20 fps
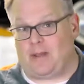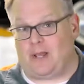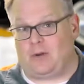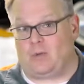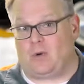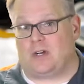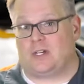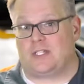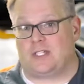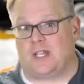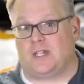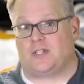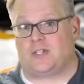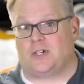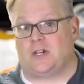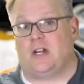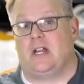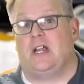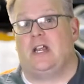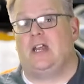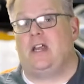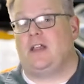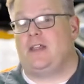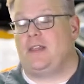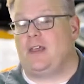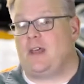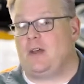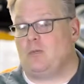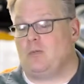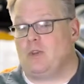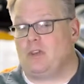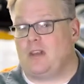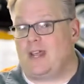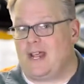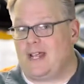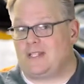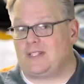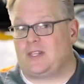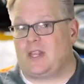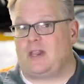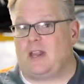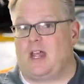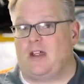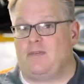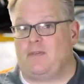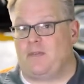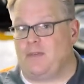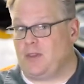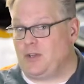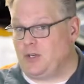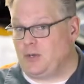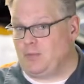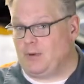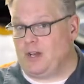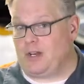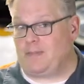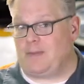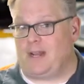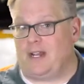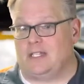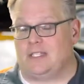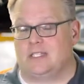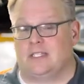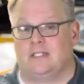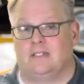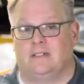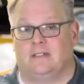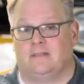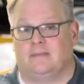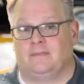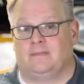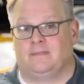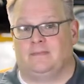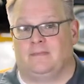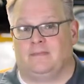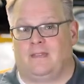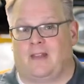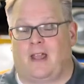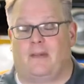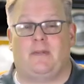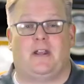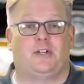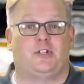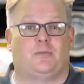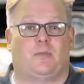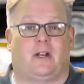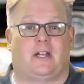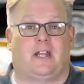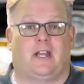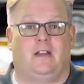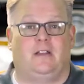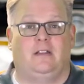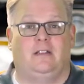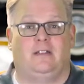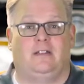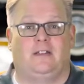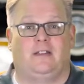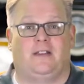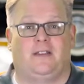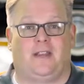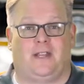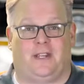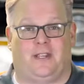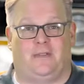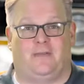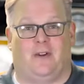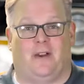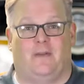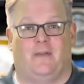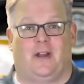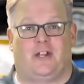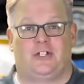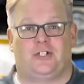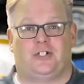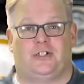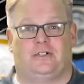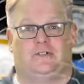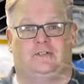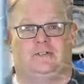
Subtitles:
pad wear sensor that will last the life of the new brake pads. I'm Andrew Markel. Thank you very much.